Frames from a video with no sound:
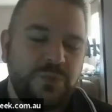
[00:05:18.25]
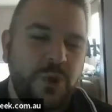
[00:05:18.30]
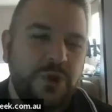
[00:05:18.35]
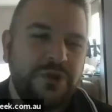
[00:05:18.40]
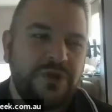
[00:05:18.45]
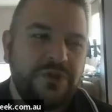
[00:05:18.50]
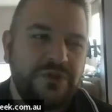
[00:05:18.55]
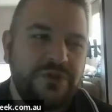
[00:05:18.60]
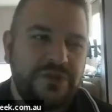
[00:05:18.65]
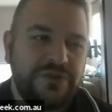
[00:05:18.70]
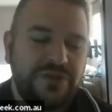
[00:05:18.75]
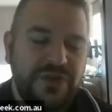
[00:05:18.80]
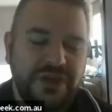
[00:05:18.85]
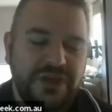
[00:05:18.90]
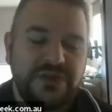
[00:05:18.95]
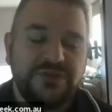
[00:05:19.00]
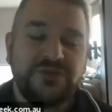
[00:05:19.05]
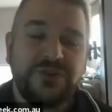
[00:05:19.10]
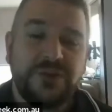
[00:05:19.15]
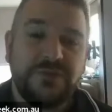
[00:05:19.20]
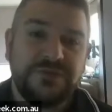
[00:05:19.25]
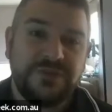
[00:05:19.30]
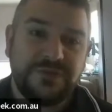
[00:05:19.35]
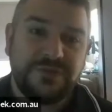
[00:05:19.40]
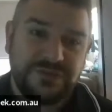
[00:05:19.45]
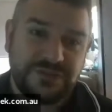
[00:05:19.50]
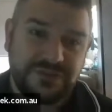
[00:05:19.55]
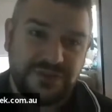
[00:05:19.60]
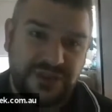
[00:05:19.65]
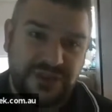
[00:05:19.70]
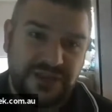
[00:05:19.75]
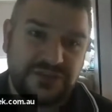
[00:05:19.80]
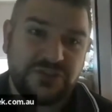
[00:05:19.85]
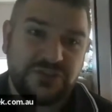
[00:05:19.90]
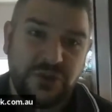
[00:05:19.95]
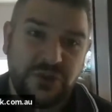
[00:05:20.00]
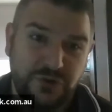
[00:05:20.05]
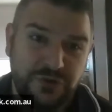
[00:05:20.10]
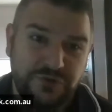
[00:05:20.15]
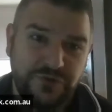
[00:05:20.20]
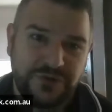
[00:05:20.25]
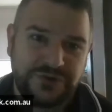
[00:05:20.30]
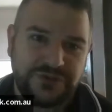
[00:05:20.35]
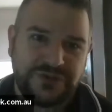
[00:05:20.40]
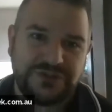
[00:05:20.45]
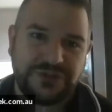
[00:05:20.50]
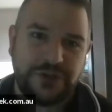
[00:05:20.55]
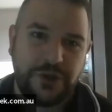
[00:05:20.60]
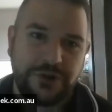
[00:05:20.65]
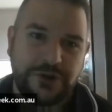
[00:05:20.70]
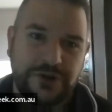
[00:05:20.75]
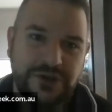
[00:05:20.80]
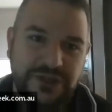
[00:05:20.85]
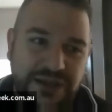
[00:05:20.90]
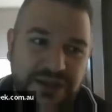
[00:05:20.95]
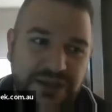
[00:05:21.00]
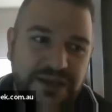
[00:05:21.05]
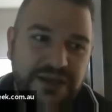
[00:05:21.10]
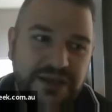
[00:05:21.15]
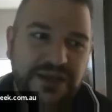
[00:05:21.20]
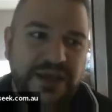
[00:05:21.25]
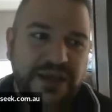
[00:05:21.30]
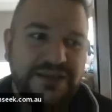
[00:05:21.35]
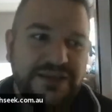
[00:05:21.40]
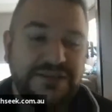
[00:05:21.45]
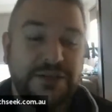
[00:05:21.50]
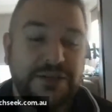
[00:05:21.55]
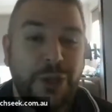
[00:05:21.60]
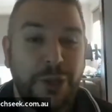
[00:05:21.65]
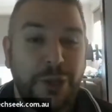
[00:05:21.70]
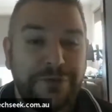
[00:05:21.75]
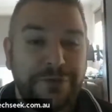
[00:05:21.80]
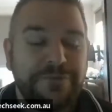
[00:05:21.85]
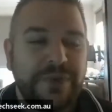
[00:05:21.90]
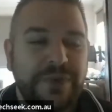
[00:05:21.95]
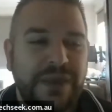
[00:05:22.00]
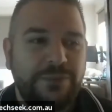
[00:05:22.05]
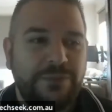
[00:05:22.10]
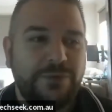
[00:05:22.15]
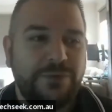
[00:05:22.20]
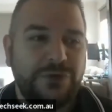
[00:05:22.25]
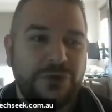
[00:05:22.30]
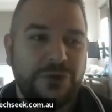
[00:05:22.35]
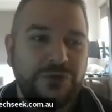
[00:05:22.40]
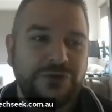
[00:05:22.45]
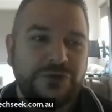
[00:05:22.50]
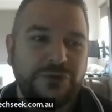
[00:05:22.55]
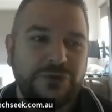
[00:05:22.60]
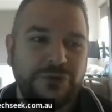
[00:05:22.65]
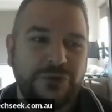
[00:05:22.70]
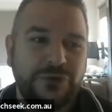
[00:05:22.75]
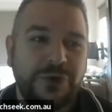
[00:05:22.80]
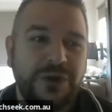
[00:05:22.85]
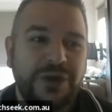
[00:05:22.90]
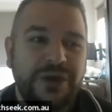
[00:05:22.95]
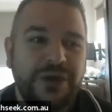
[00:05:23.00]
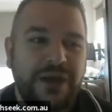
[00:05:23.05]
Well, the thing in terms of external versus locally is a lot of people used to